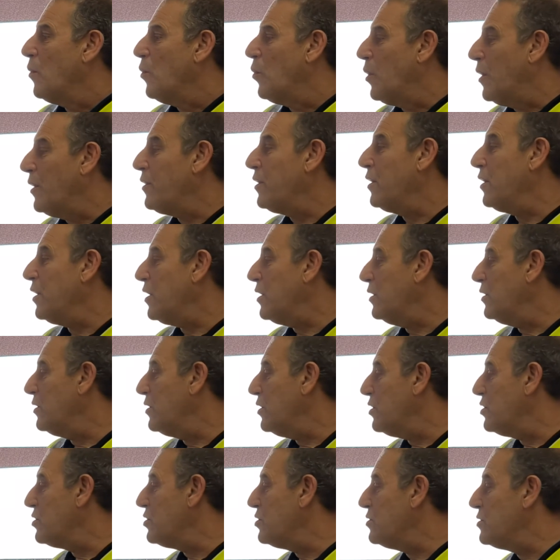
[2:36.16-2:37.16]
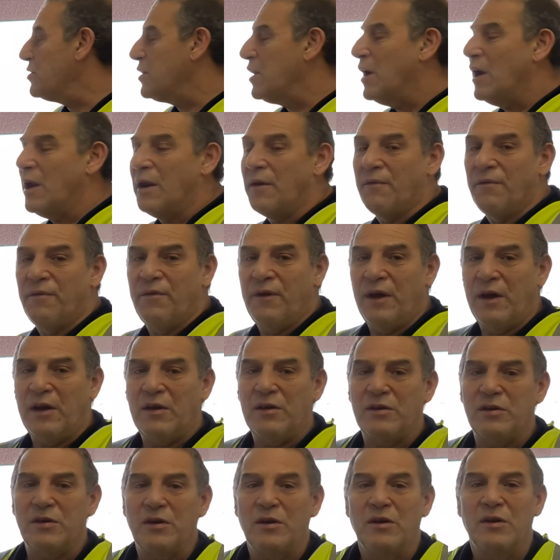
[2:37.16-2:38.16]
Weather conditions can
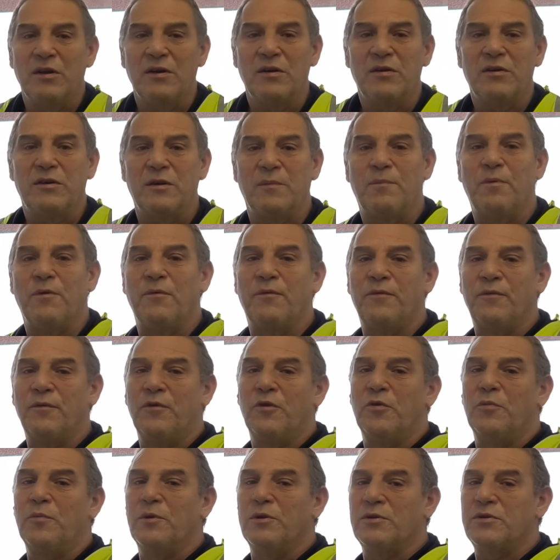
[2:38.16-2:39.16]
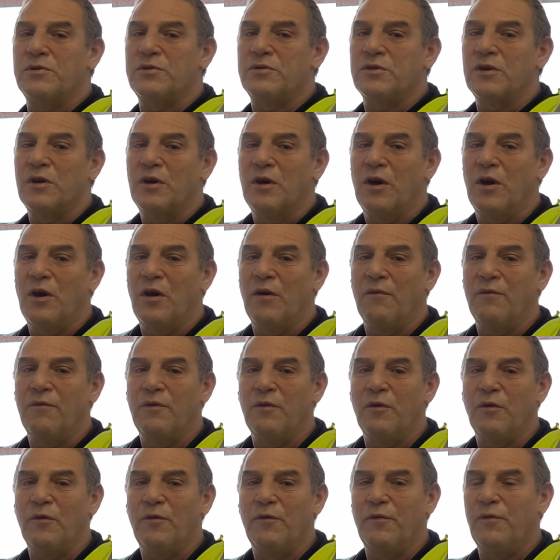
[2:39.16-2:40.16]
affect the performance
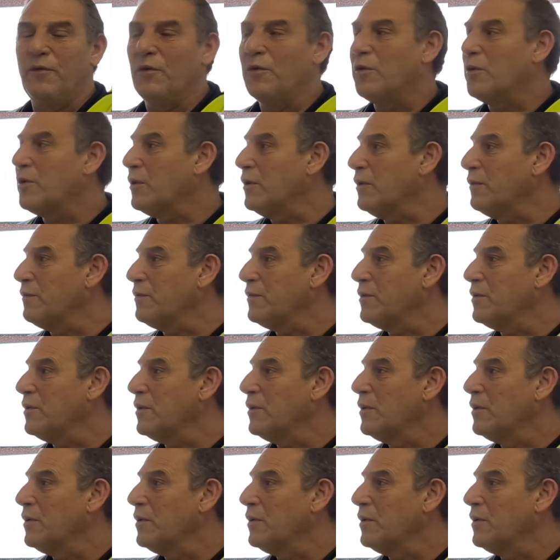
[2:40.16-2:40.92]
of your forklift.